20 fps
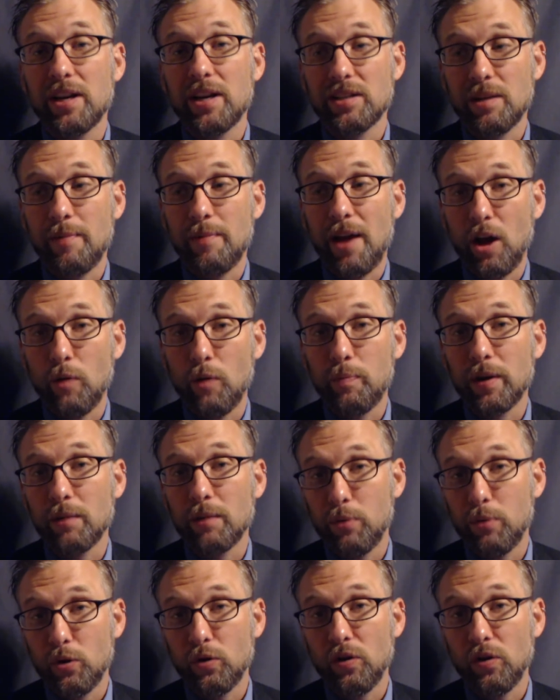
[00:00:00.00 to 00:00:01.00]
because I'm
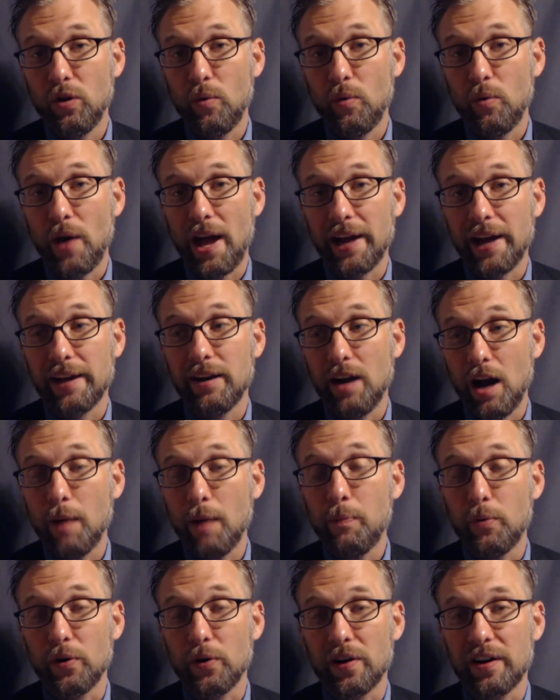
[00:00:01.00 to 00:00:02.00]
helping pull the wagon
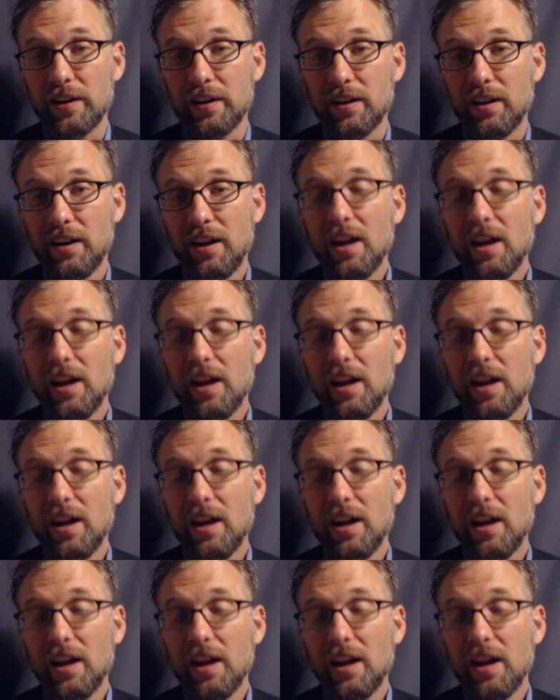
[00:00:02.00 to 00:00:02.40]
upward.